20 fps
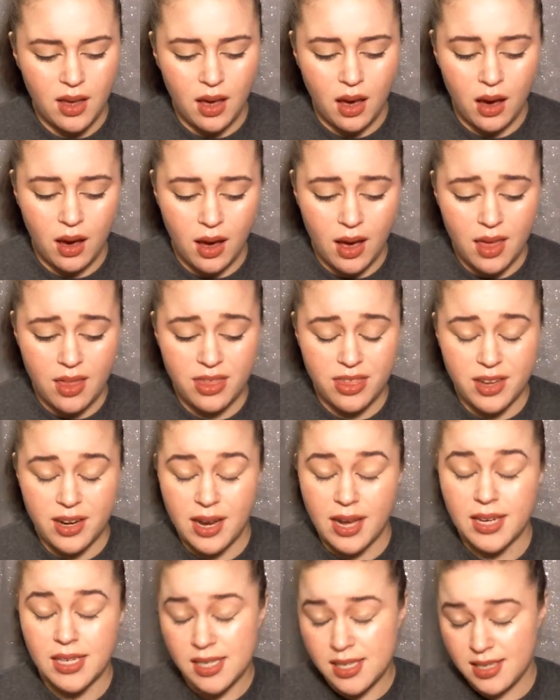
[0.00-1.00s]
The
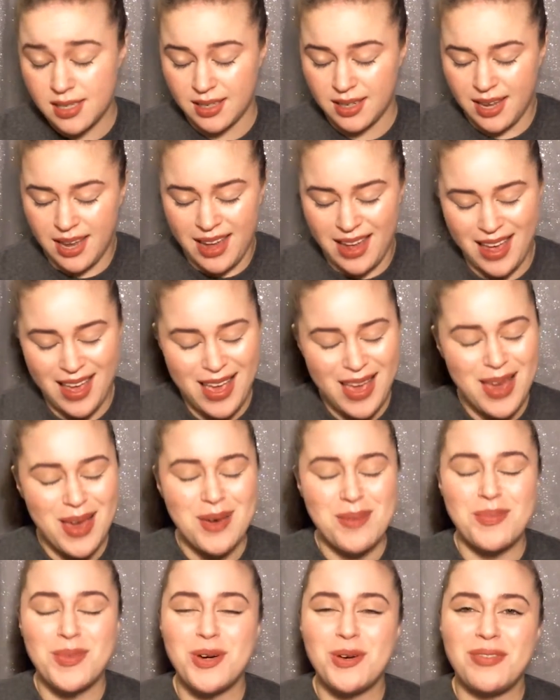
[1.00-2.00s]
next
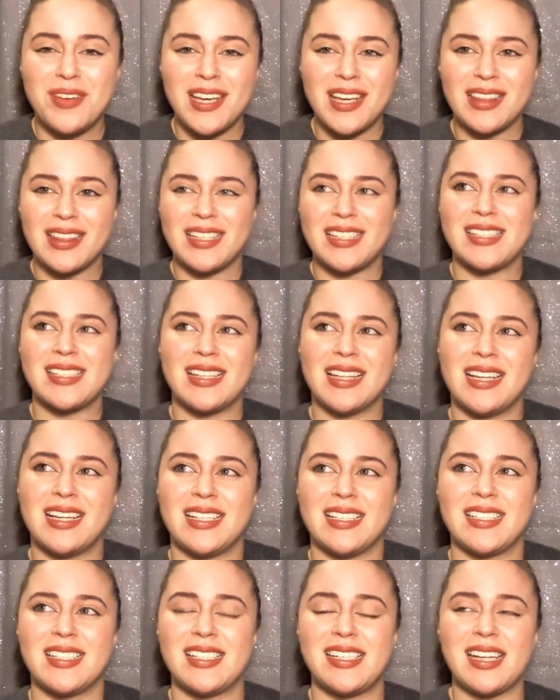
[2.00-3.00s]
movie in this
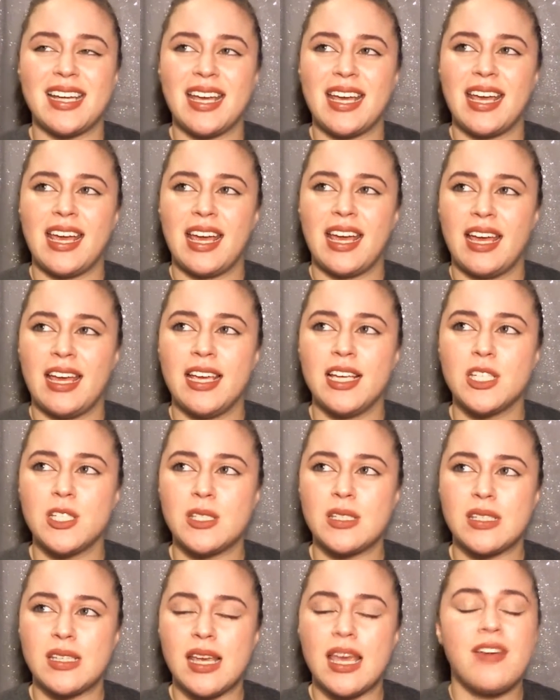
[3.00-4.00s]
list
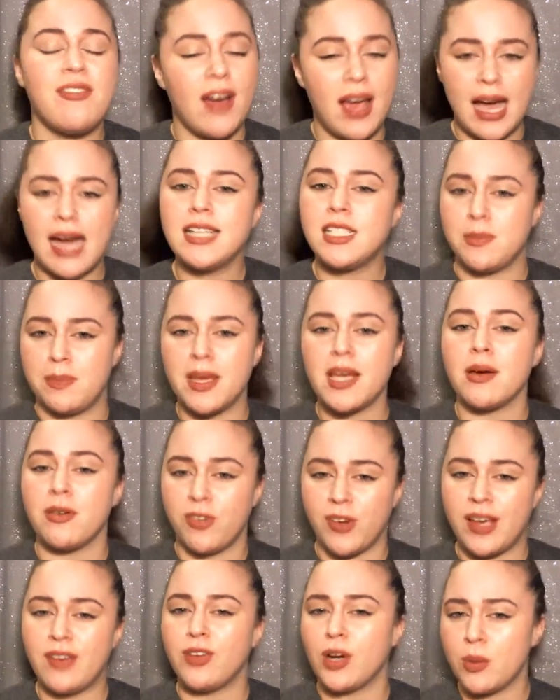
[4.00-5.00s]
is, if I had to pick a
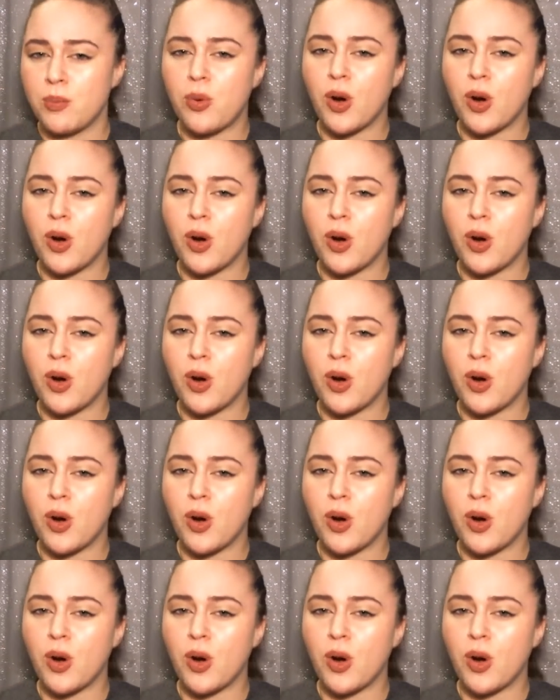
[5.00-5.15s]
favorite,